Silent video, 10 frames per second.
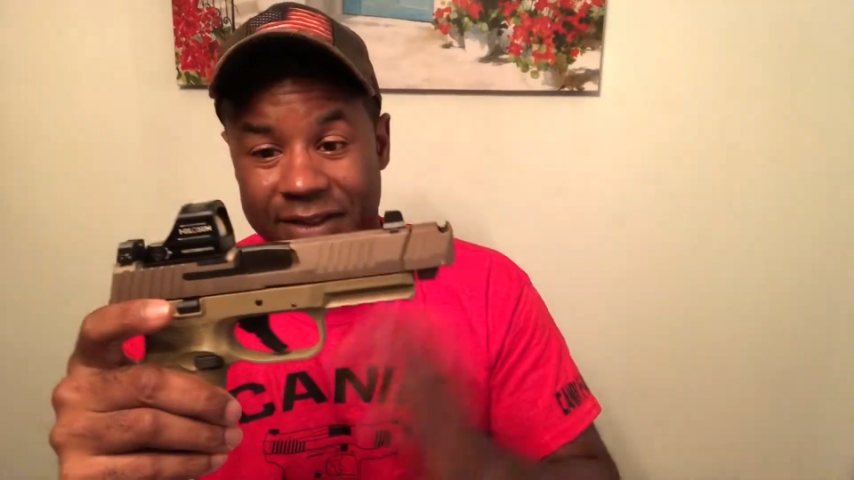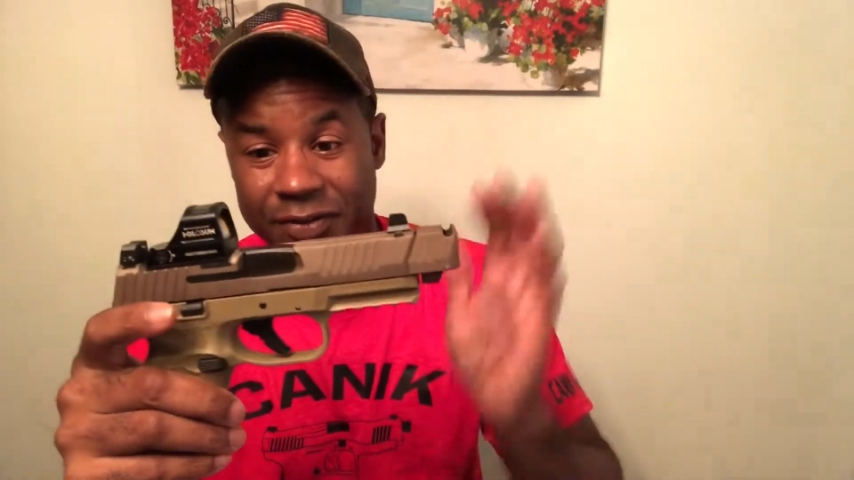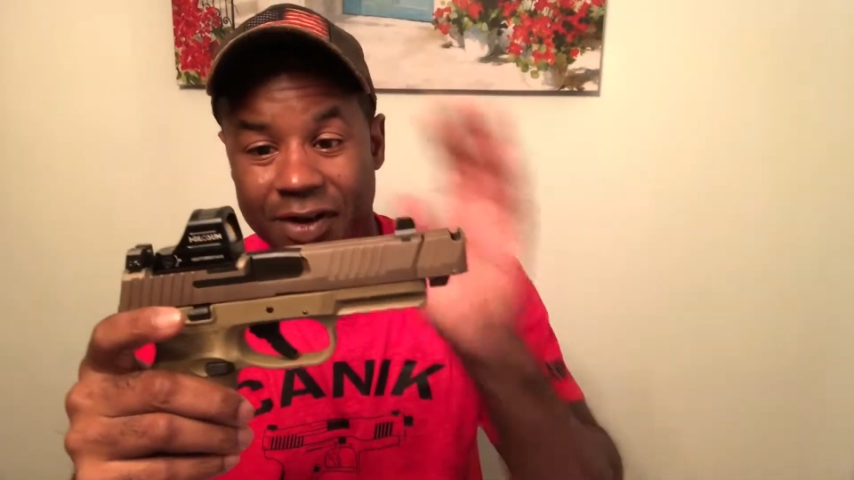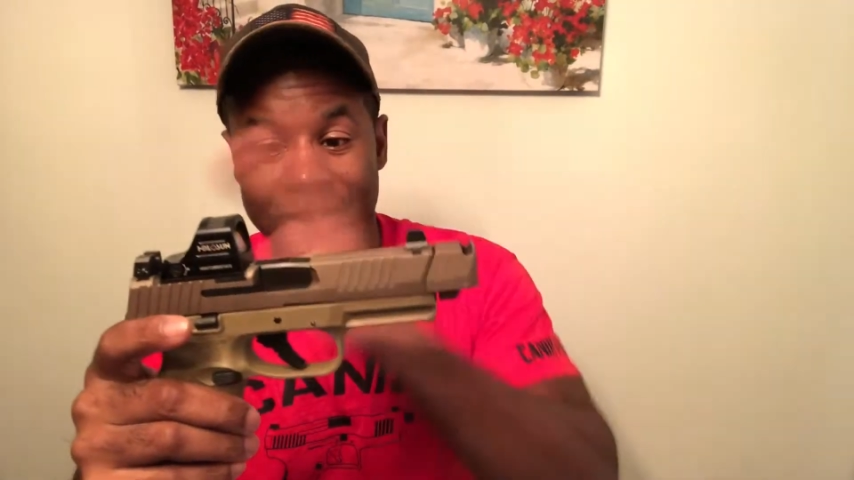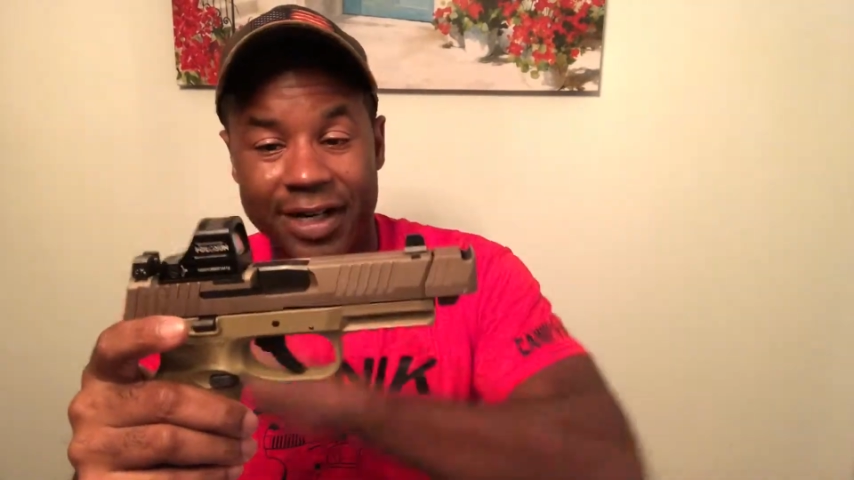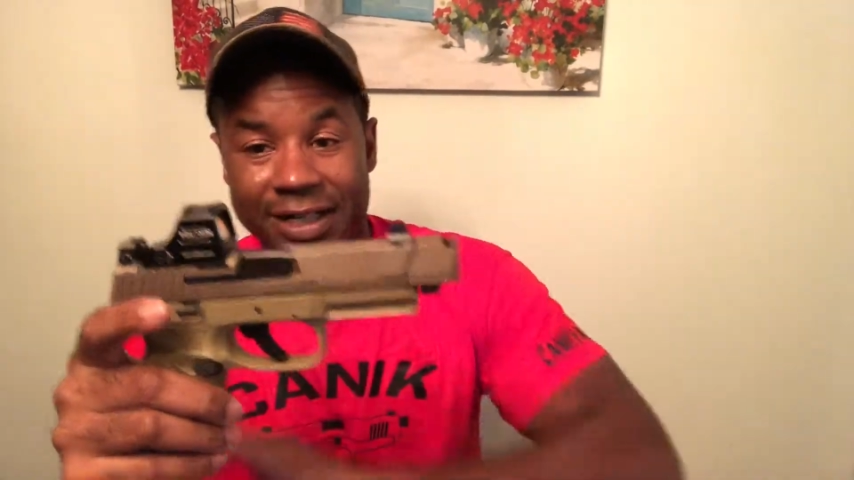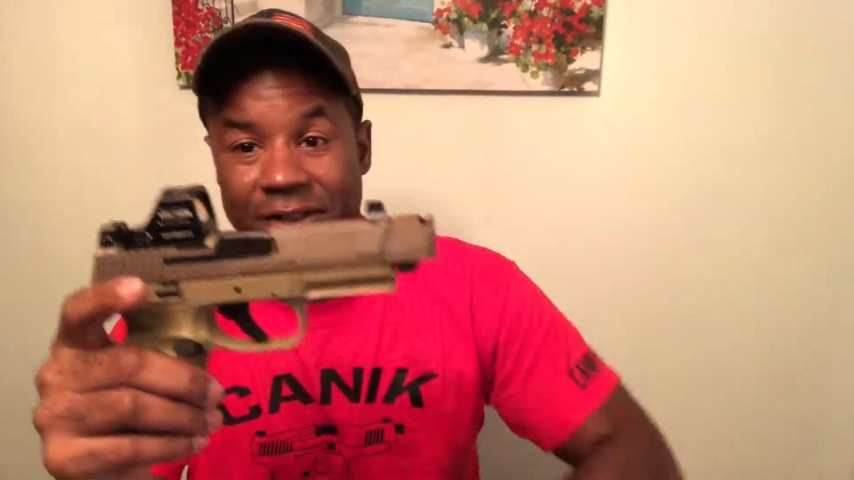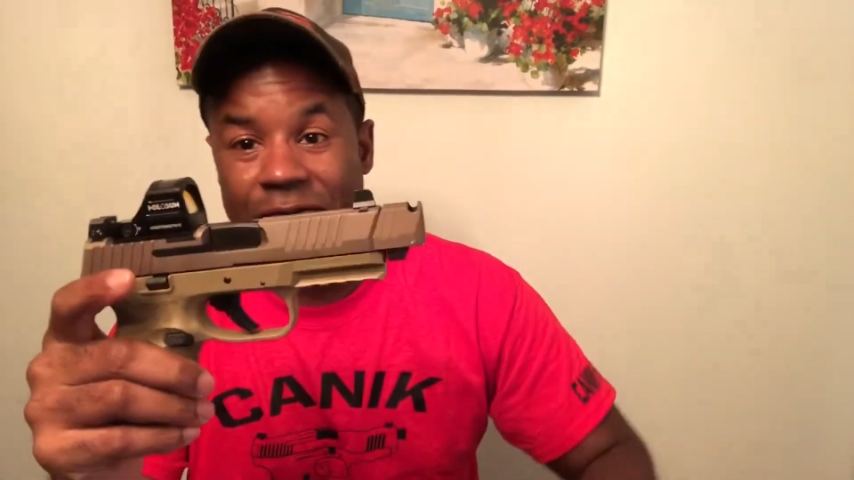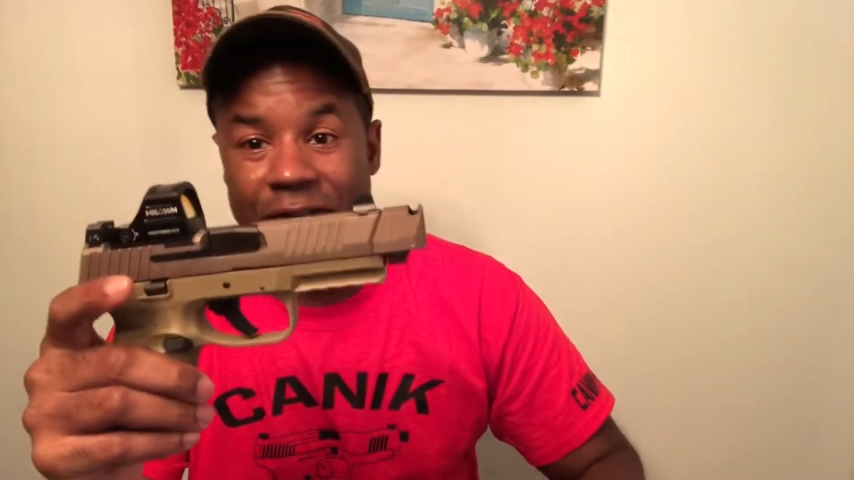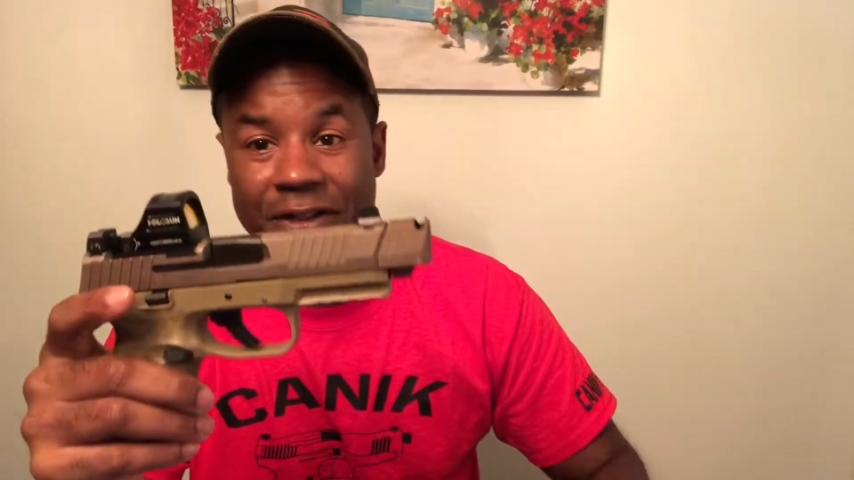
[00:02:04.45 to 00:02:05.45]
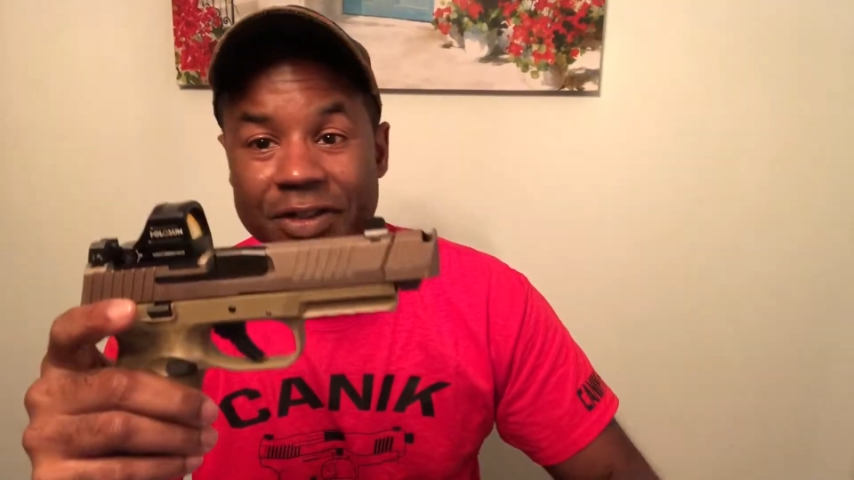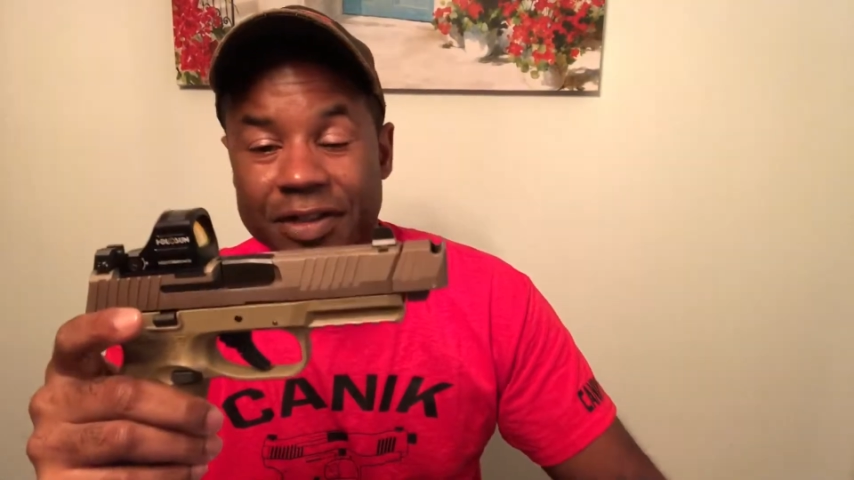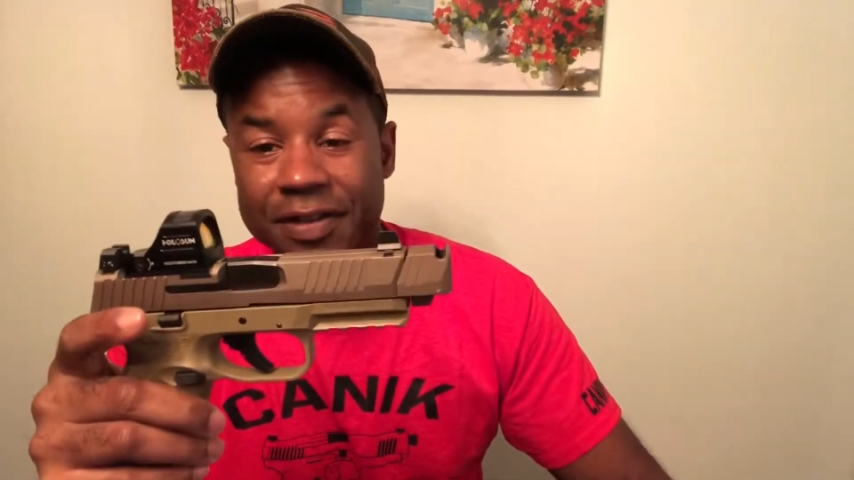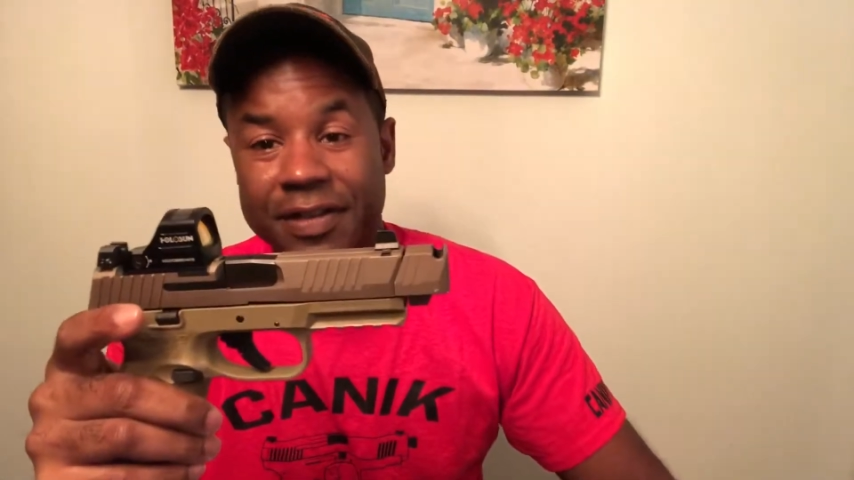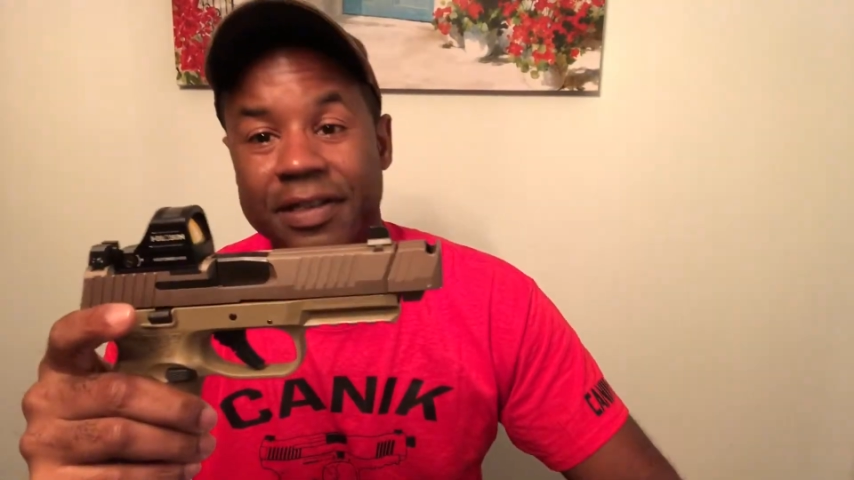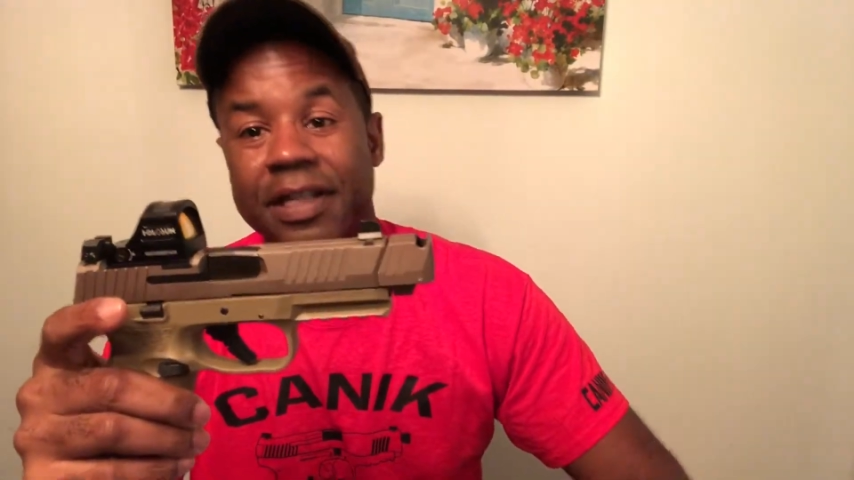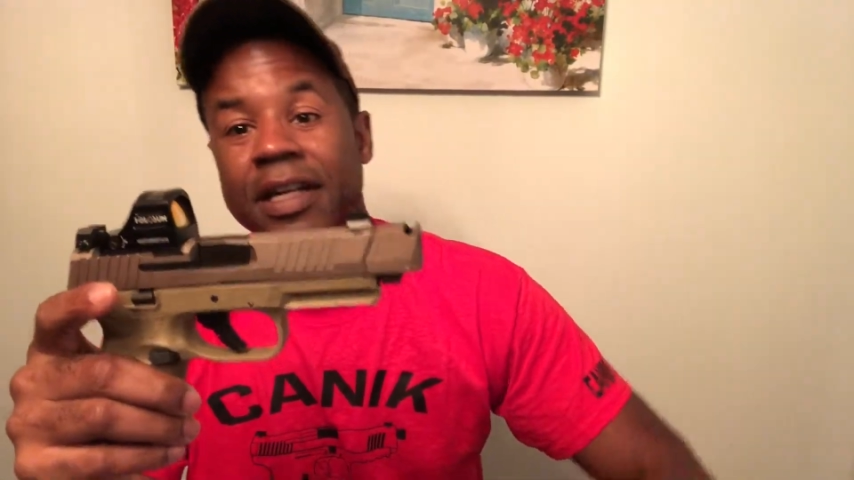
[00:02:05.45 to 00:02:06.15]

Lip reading: as far as features,